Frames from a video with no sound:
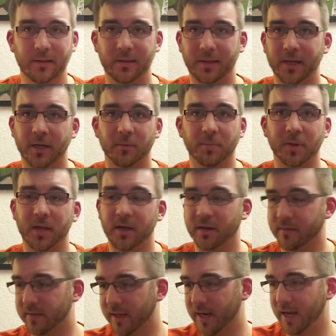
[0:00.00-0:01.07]
the
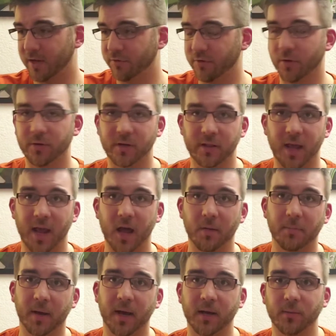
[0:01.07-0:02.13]
earplugs that I showed you, the
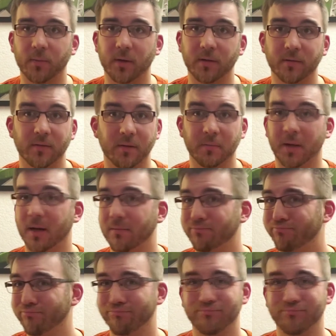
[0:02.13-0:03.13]
Alpine ones, are about